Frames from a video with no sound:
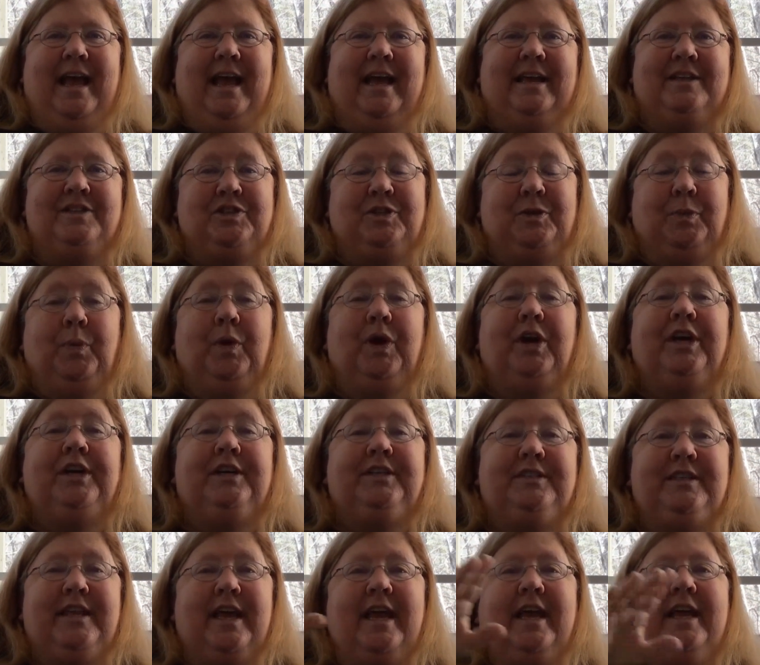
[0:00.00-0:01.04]
And so we're going
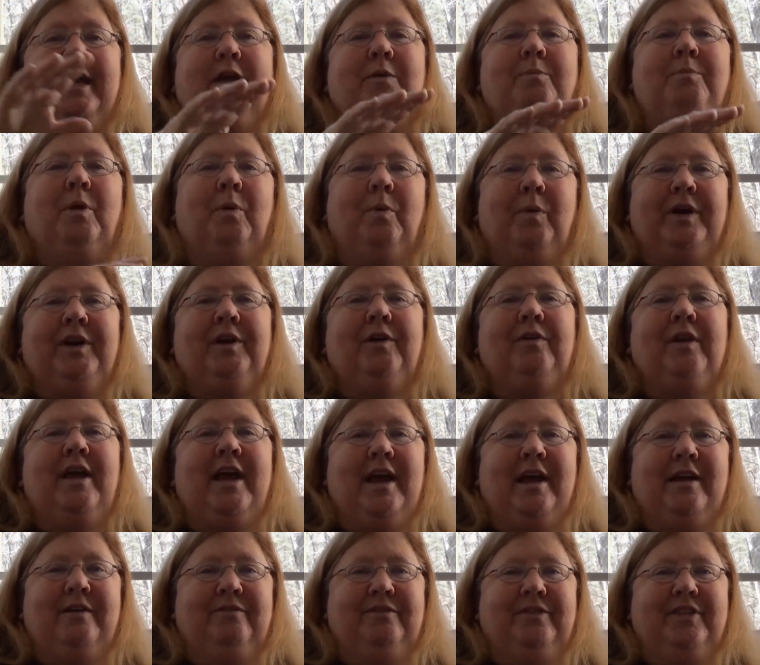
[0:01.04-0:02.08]
to take it, but we don't
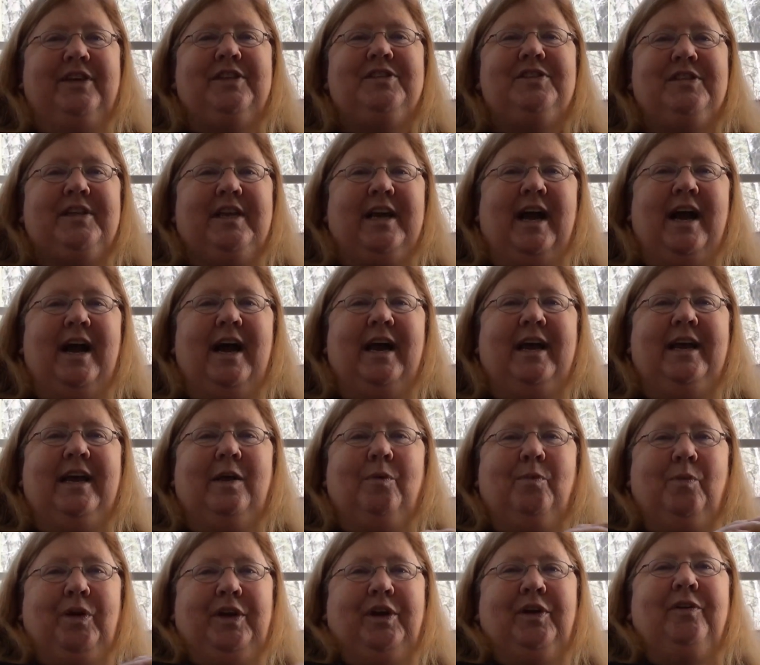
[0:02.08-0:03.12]
have this guy
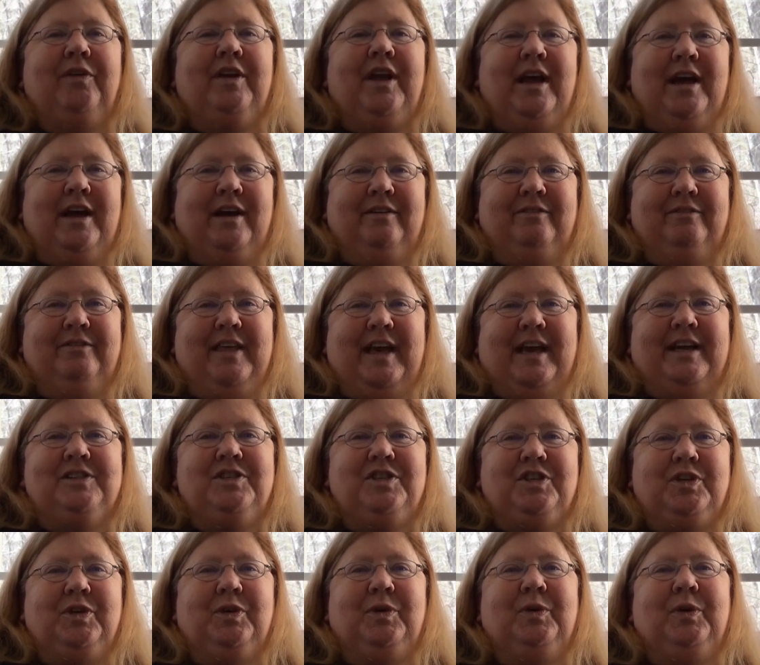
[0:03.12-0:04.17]
and we don't have that
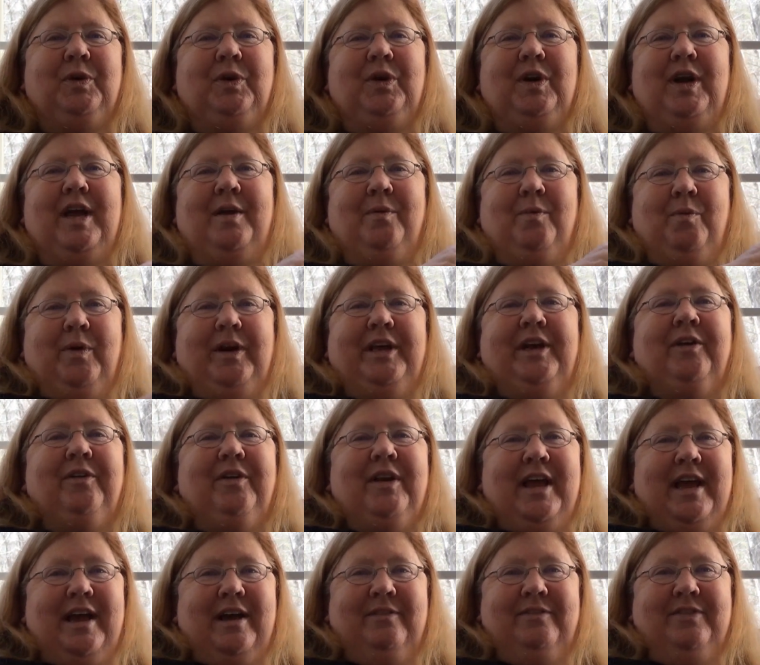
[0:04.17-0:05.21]
scooter and we don't
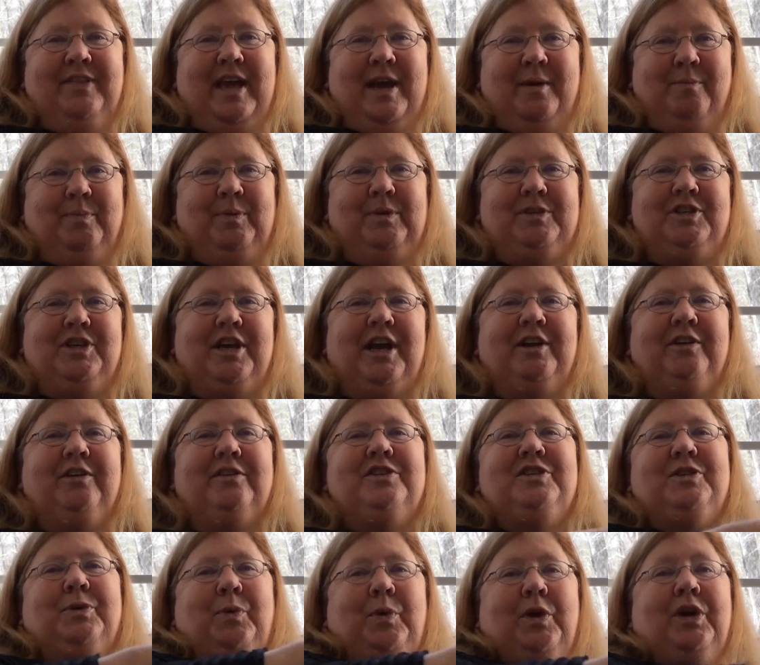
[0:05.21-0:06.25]
have that projector.
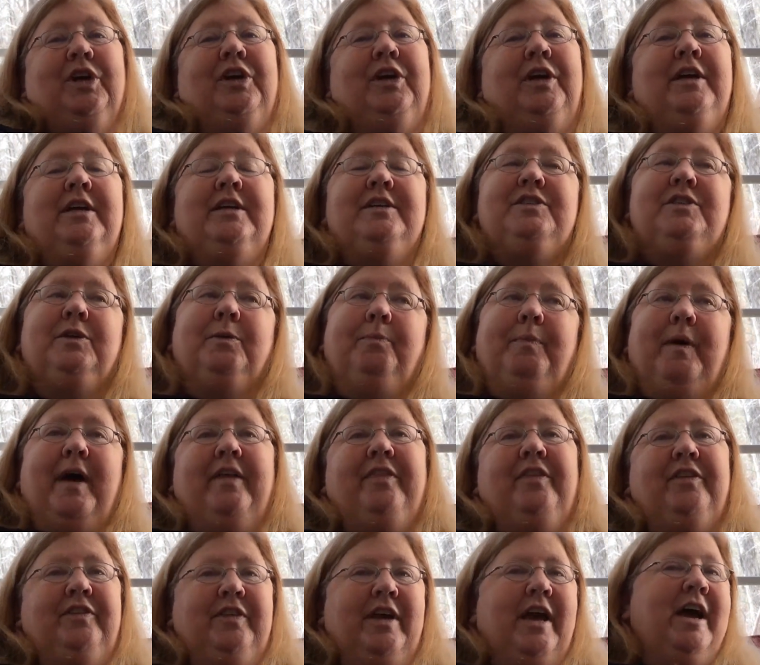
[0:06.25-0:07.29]
So we're going to, so by
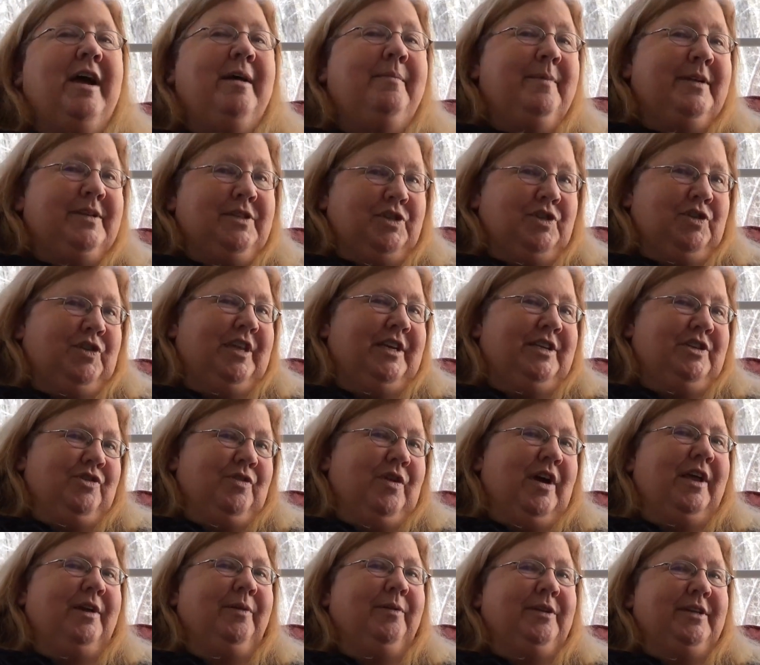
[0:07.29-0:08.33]
the time it's, they
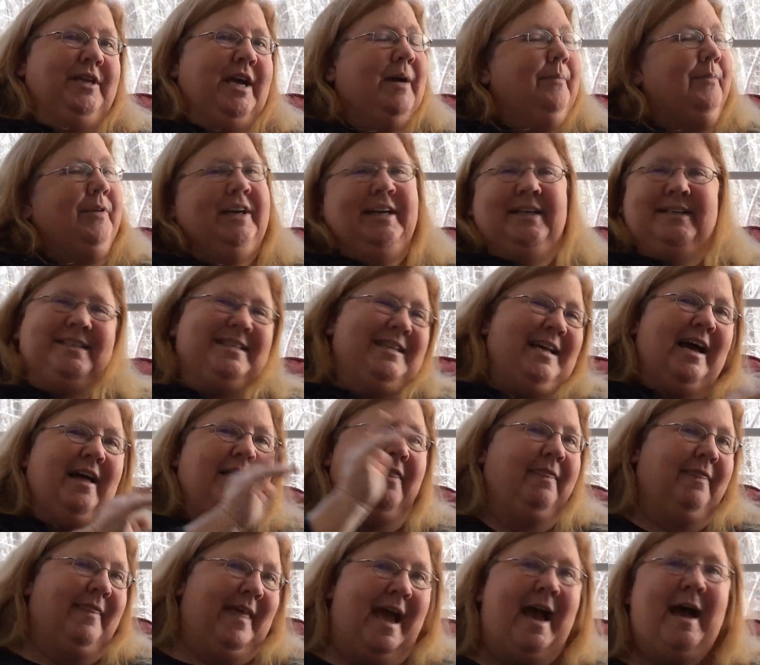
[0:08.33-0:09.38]
try to adapt it, it's
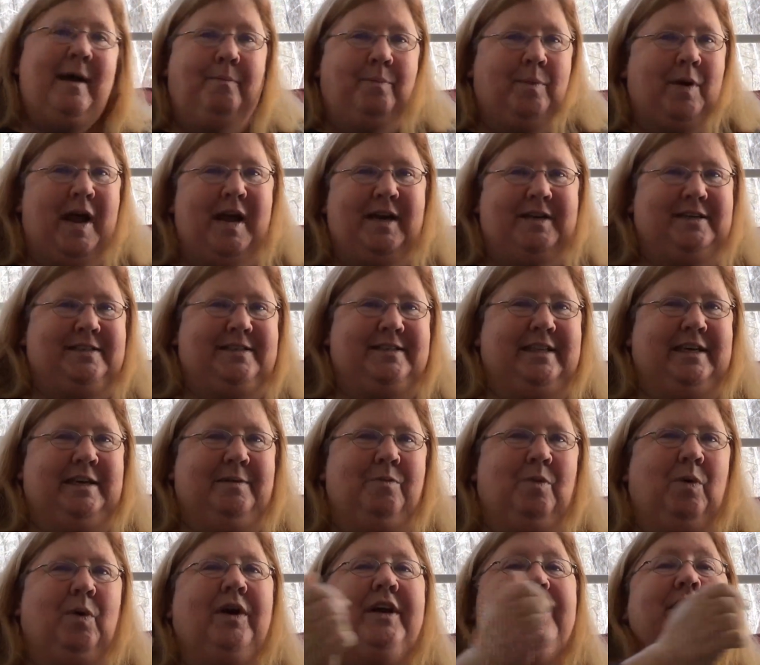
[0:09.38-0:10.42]
not that practice
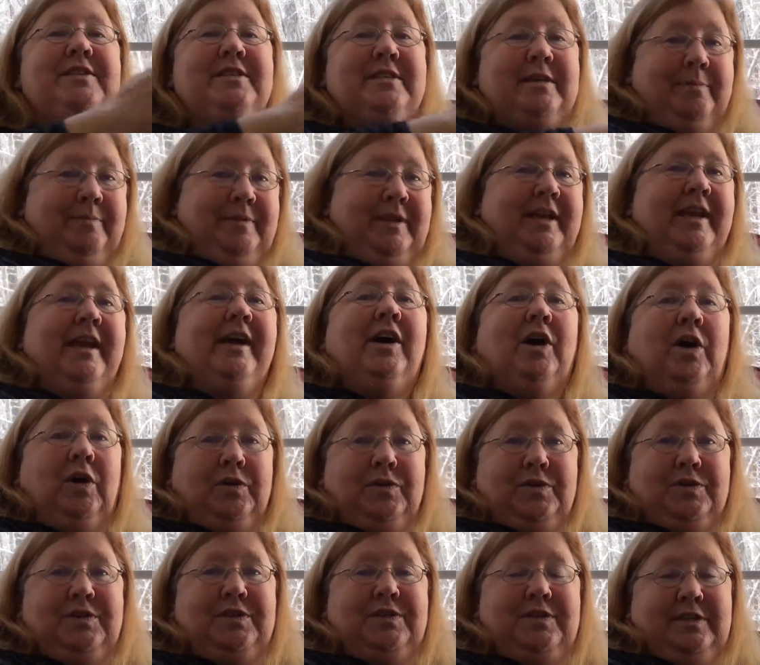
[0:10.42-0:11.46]
anymore. It's right. something
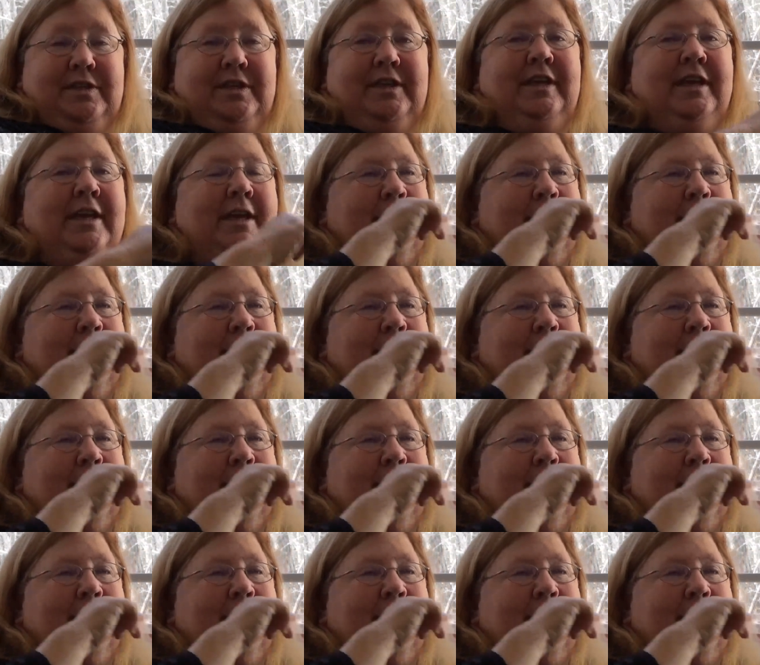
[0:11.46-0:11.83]
else.